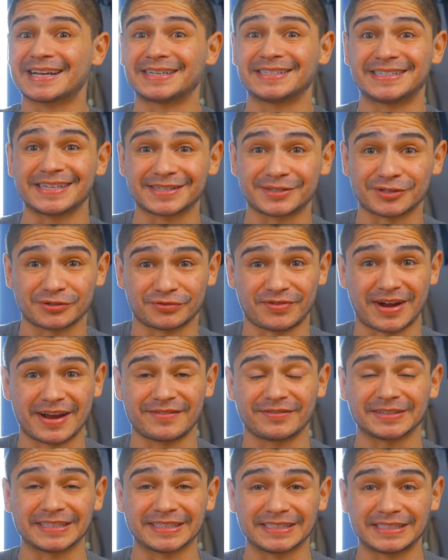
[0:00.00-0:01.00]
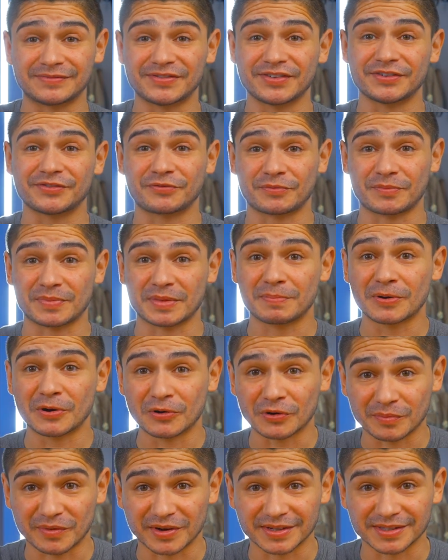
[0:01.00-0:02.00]
a Destined Rival ETV from the
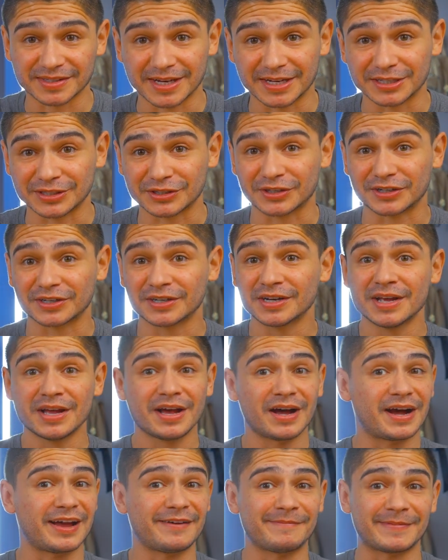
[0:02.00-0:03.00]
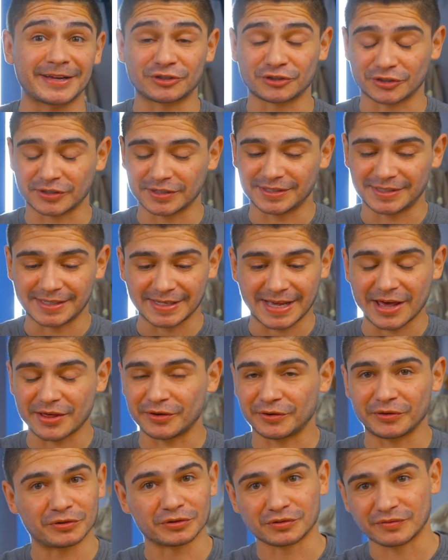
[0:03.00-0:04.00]
Pokemon Center. I have my Journey
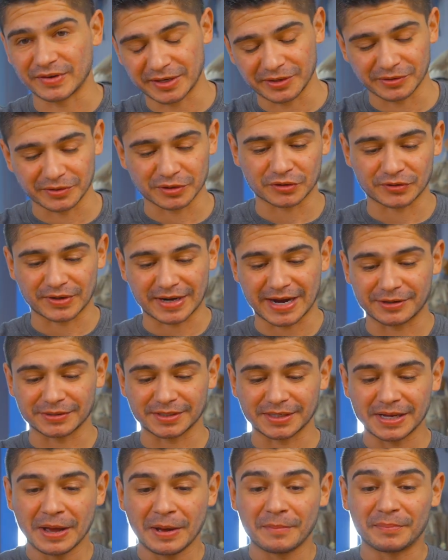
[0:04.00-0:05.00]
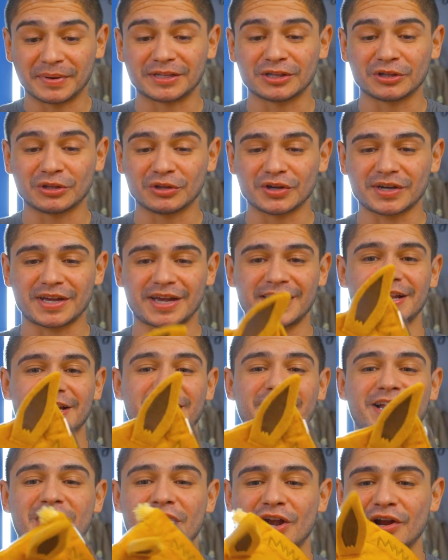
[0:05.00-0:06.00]
Together. Those videos are out. But look
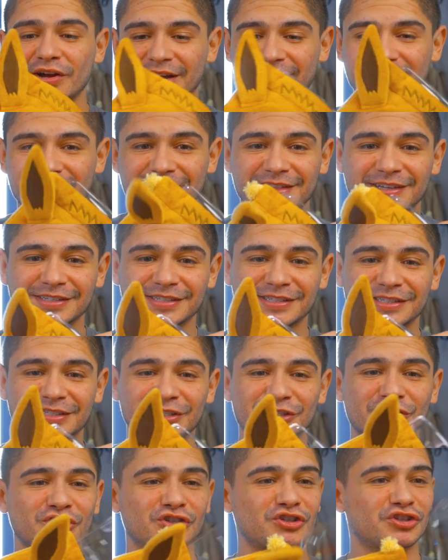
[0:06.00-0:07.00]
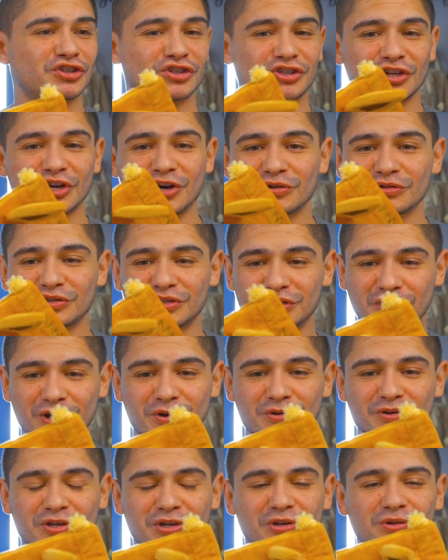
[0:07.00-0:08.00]
at this. This is
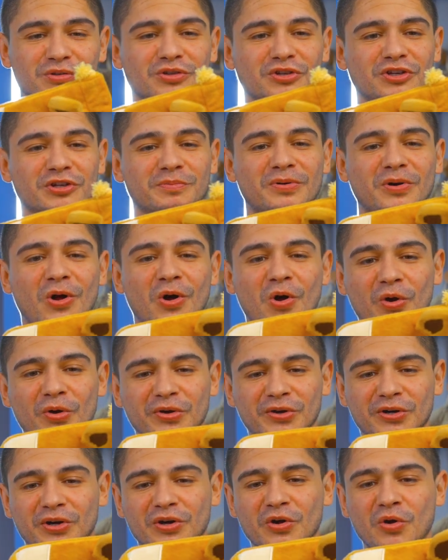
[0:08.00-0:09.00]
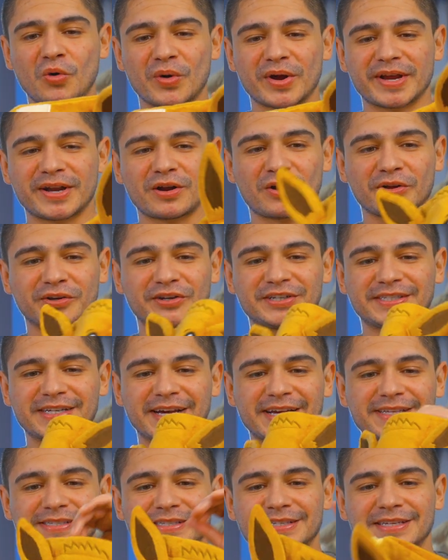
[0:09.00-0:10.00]
so cute. So you can put all your coin, all your
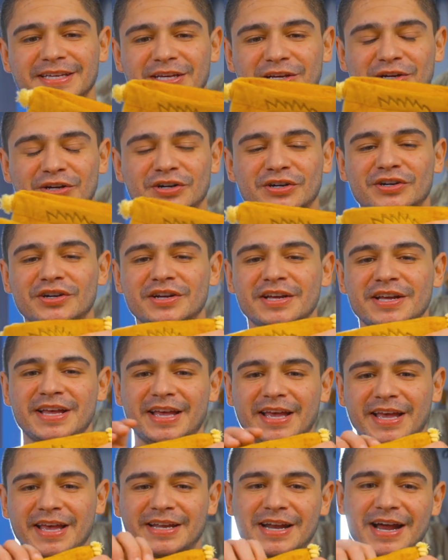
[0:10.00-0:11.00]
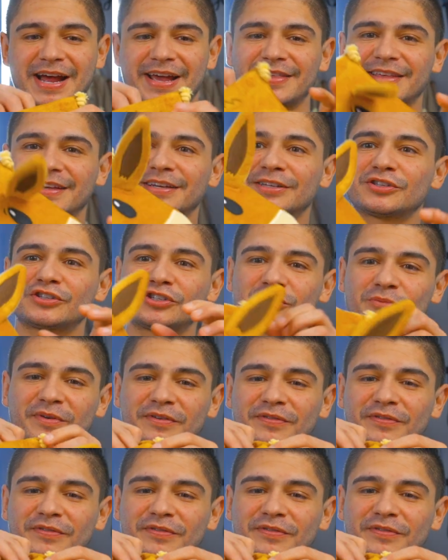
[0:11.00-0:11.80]
dice in here. And I think it's super